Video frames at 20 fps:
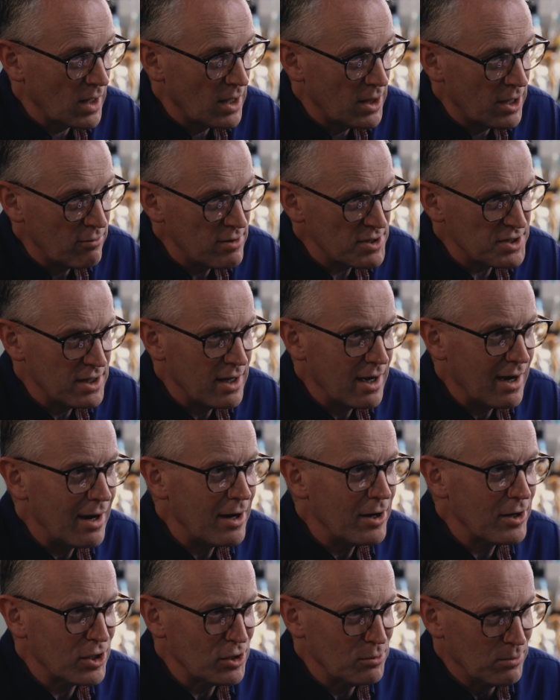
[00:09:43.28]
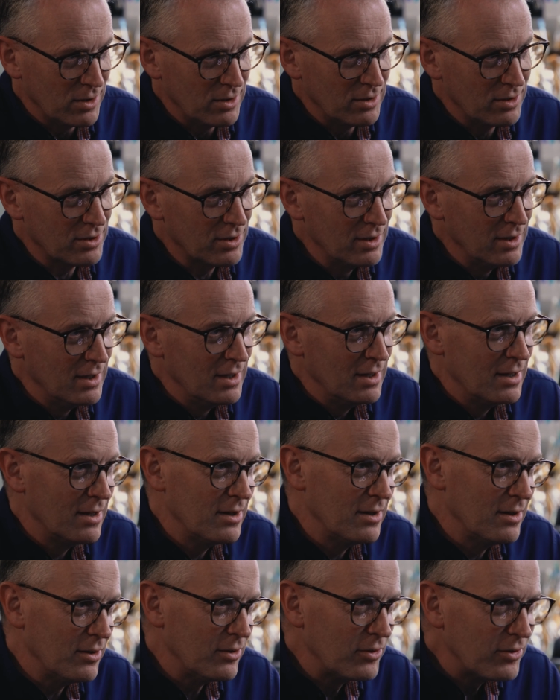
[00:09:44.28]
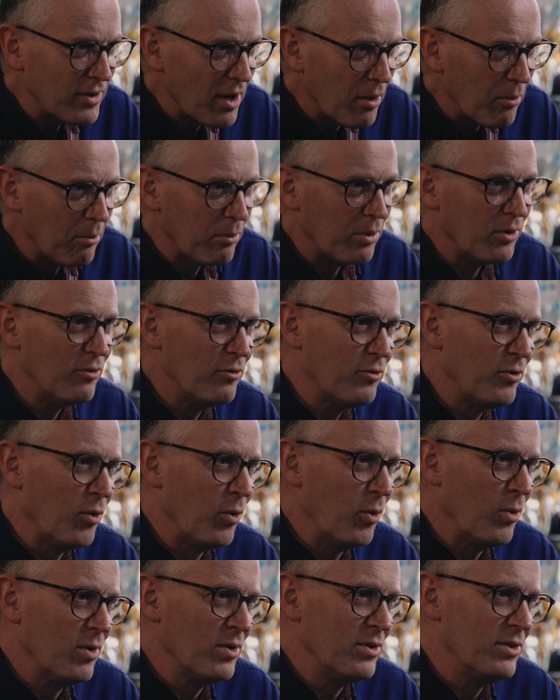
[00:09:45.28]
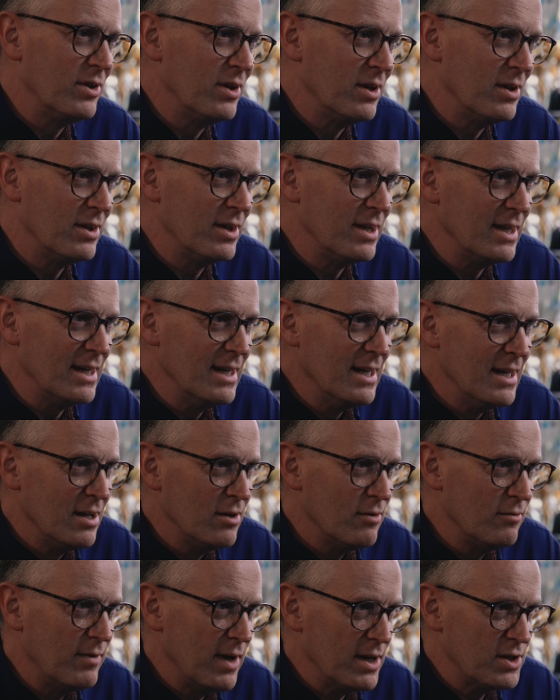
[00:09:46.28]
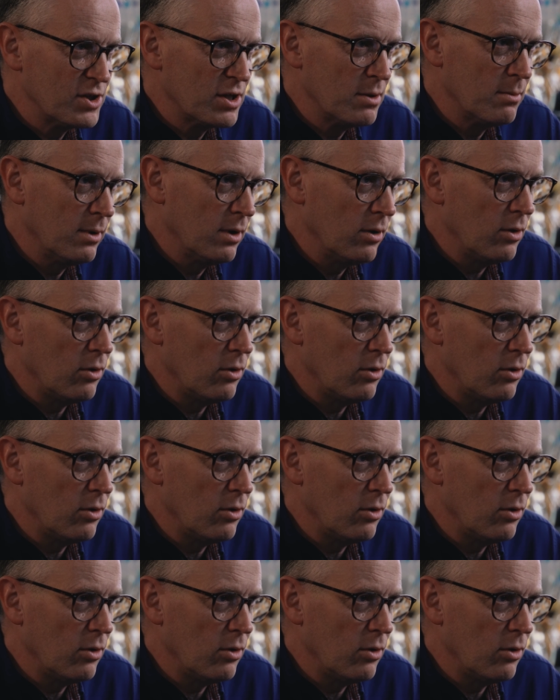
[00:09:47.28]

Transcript: There is an argument that some put forward that the vegetable